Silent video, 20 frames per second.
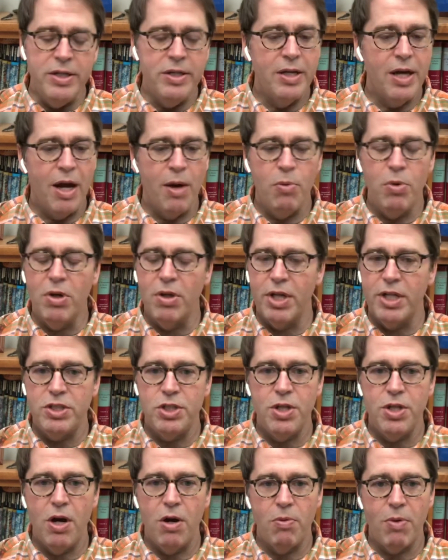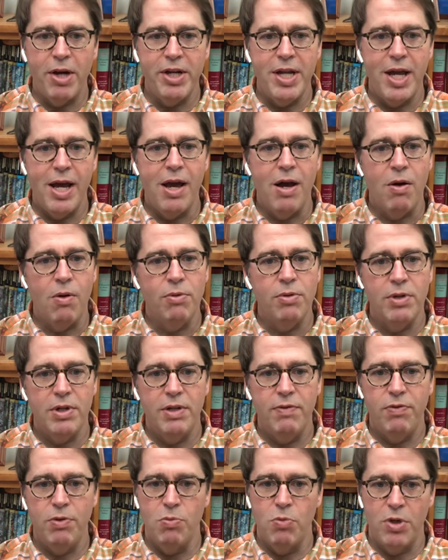I will let you know right now,
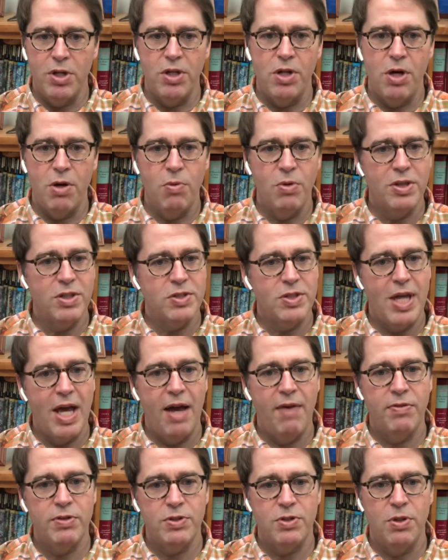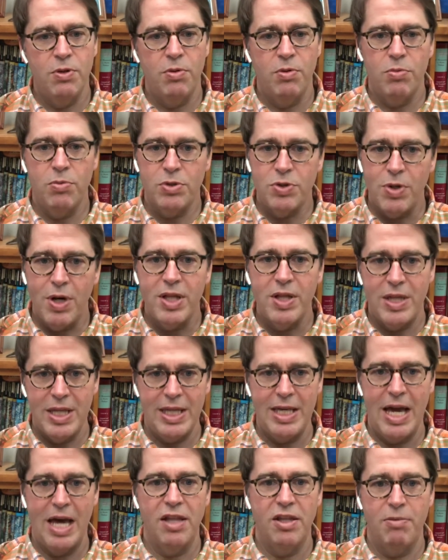if you want to know what the staff is doing, we're trying to think
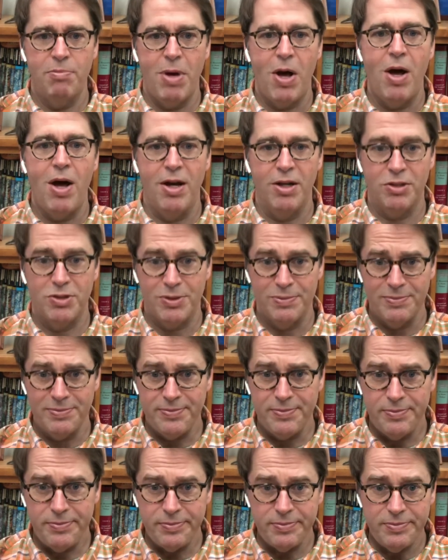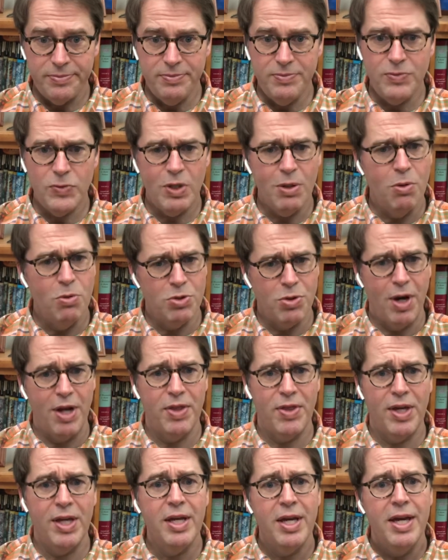out of the box. We're trying to
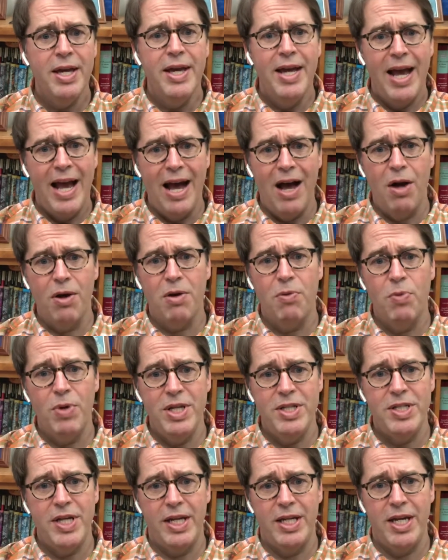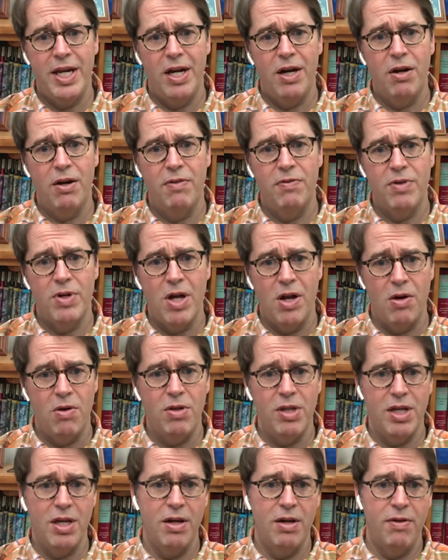think, how can we take care not
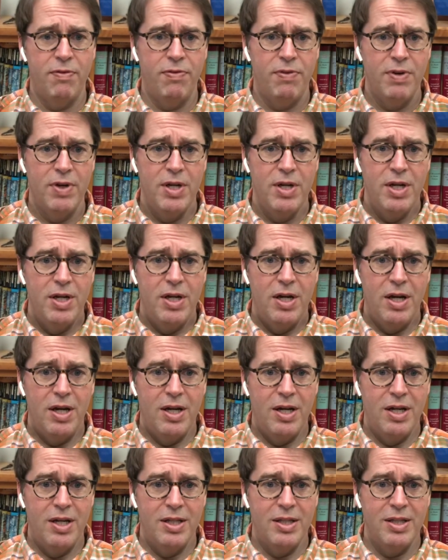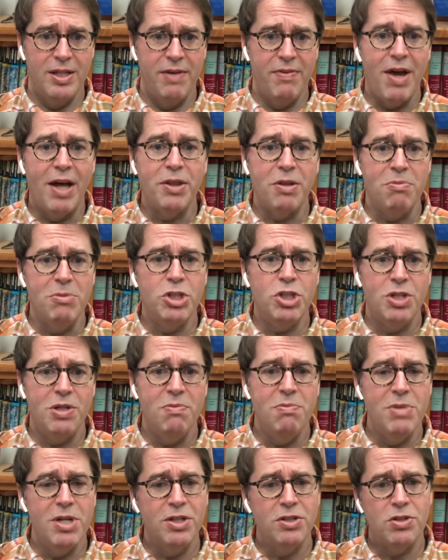only of live out the mission and
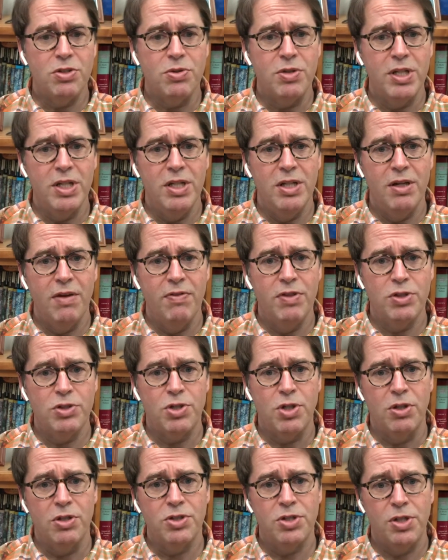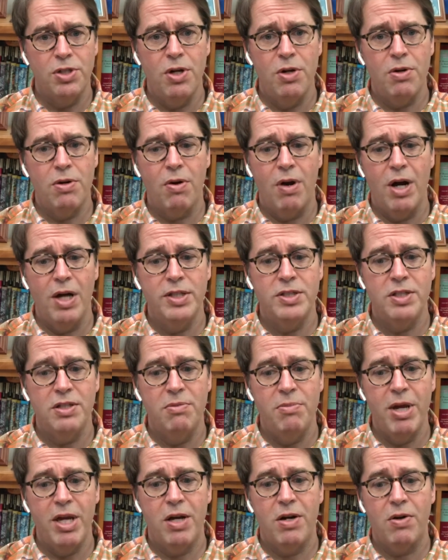ministry of this church to know Christ and to
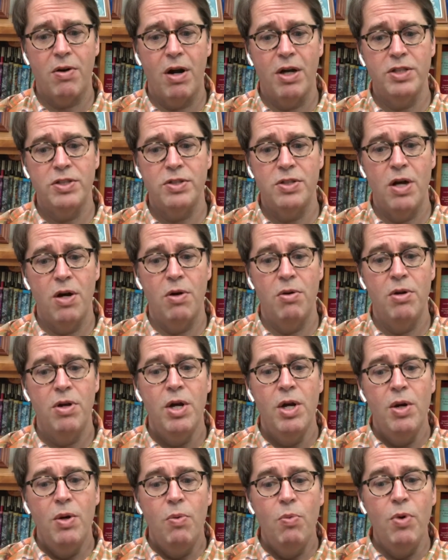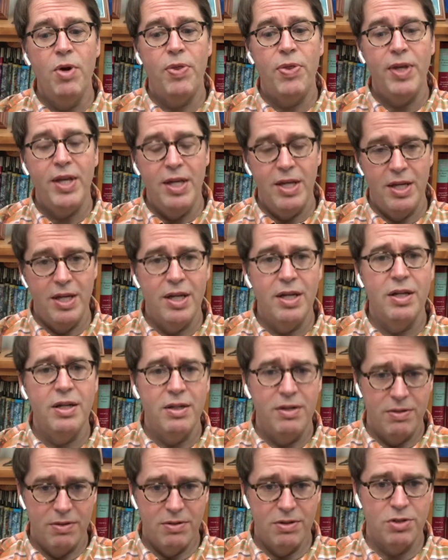make Christ known within
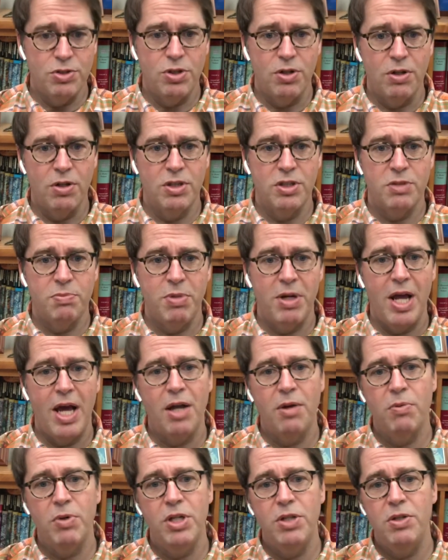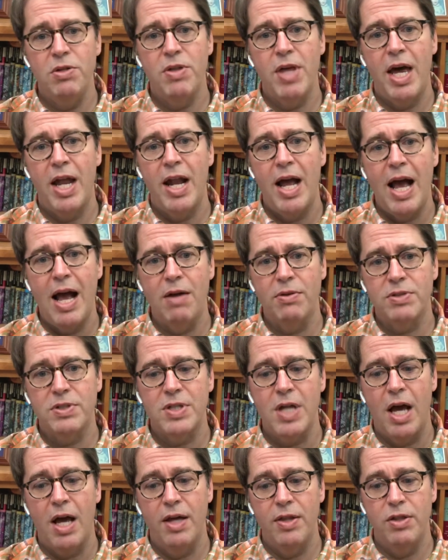the church, but how do we do that
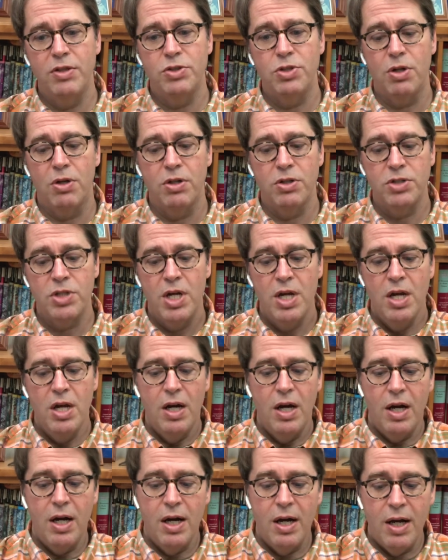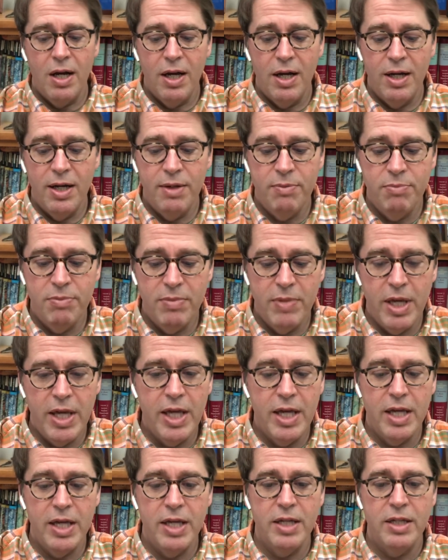outside the church?
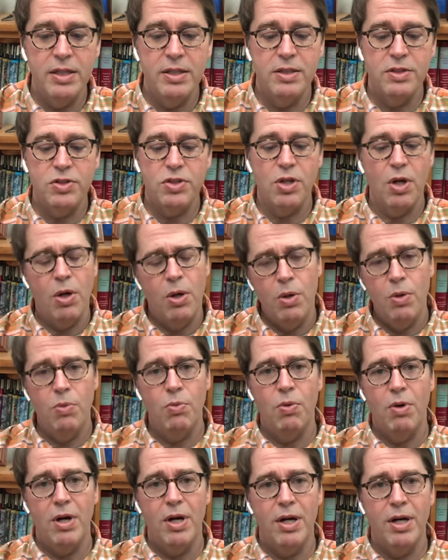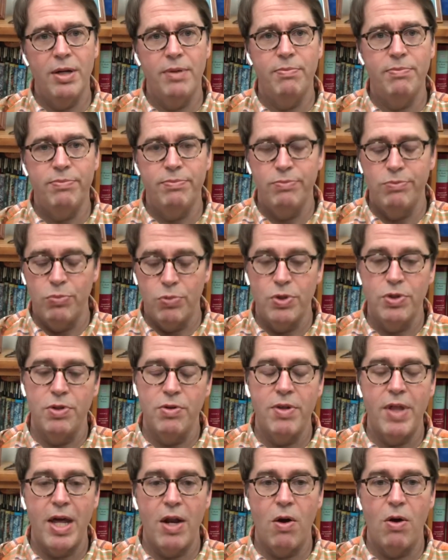And so we're doing
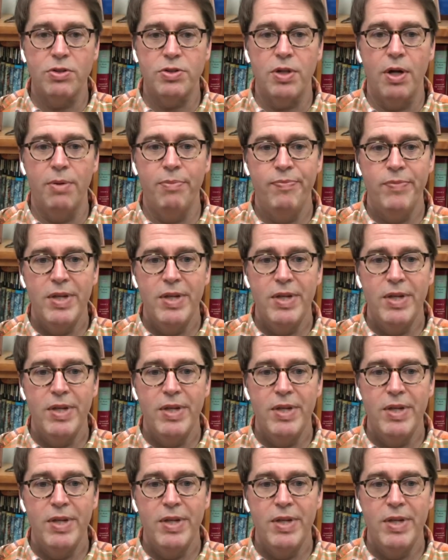that also.